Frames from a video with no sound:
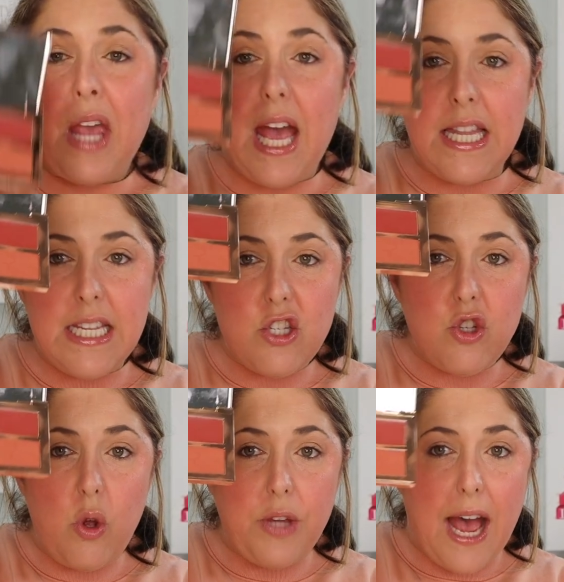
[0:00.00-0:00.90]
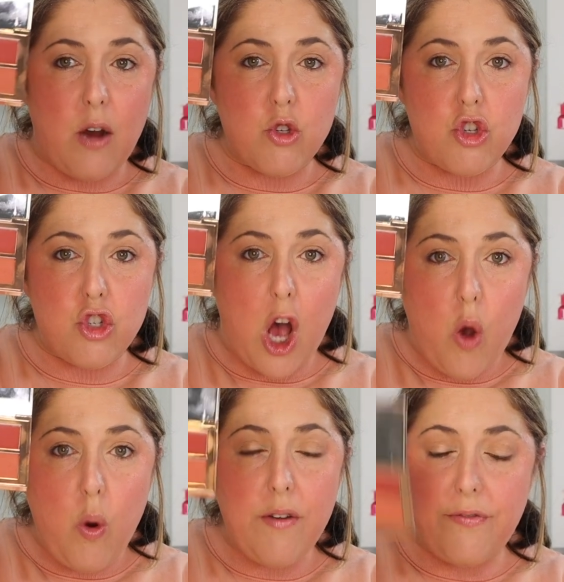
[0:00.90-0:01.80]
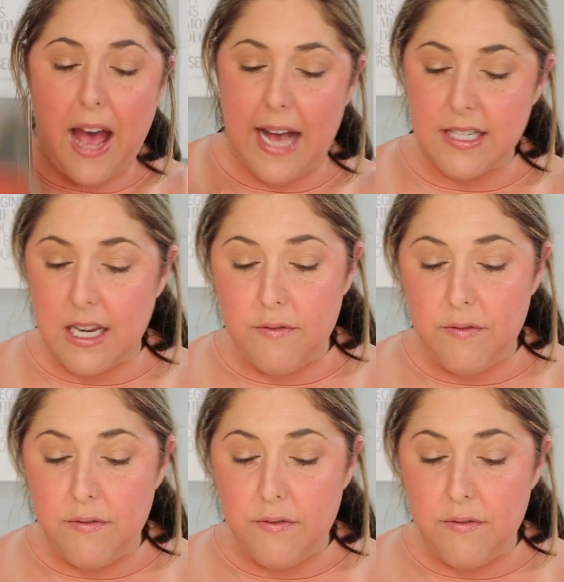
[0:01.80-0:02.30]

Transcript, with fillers: And this sold out so fast.